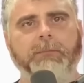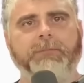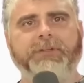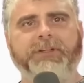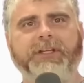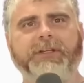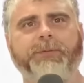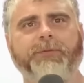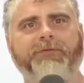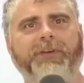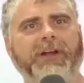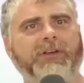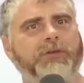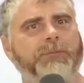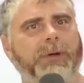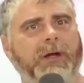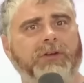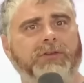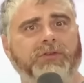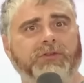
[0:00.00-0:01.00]
But these
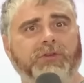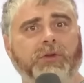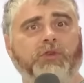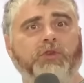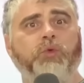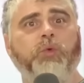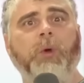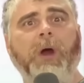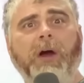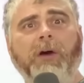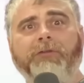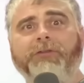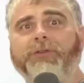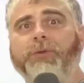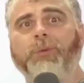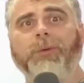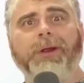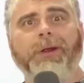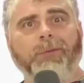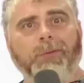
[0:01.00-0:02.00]
professional boxers go 12
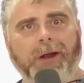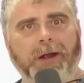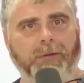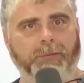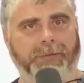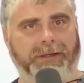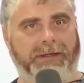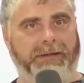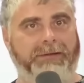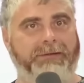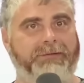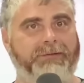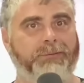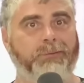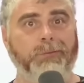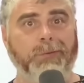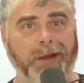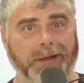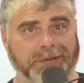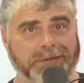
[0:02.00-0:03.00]
three round minutes.
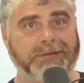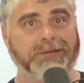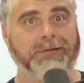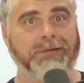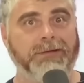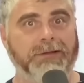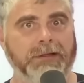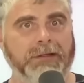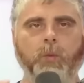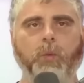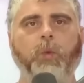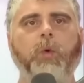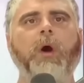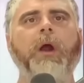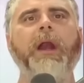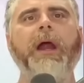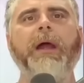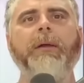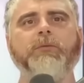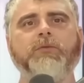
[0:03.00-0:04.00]
What?
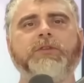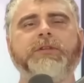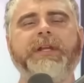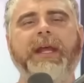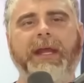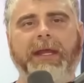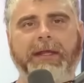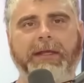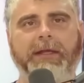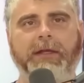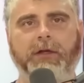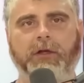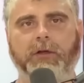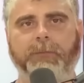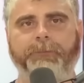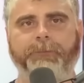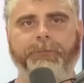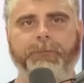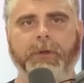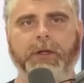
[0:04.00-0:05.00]
What I'm saying
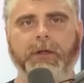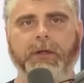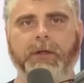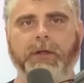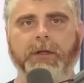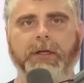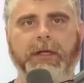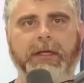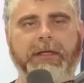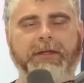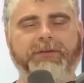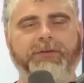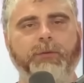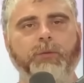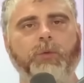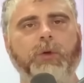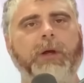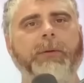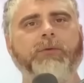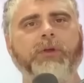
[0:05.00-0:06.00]
here is
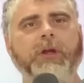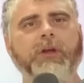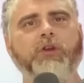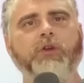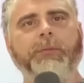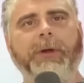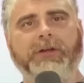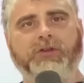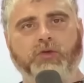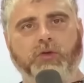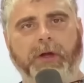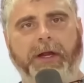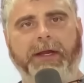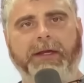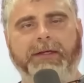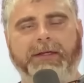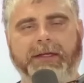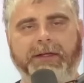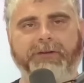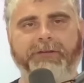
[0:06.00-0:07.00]
what I'm trying to do in my
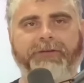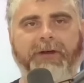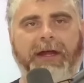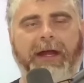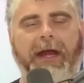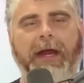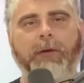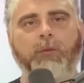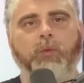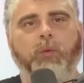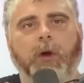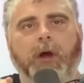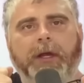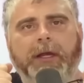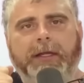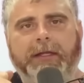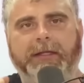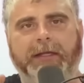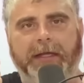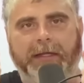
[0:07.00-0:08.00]
training to get in the fight. I want
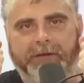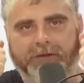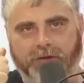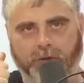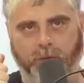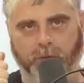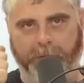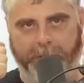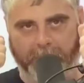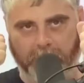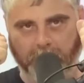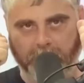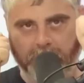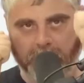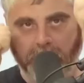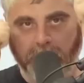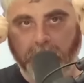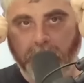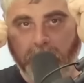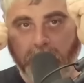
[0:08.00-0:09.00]
to get to where
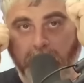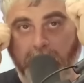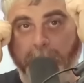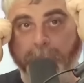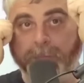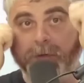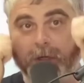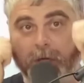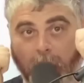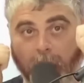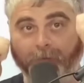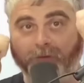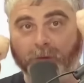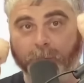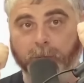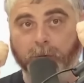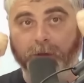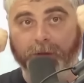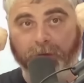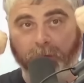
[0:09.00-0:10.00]
I'm
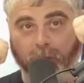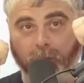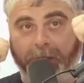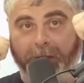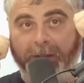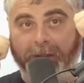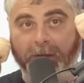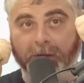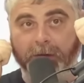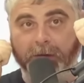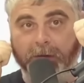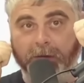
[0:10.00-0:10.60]
comfortable in the ring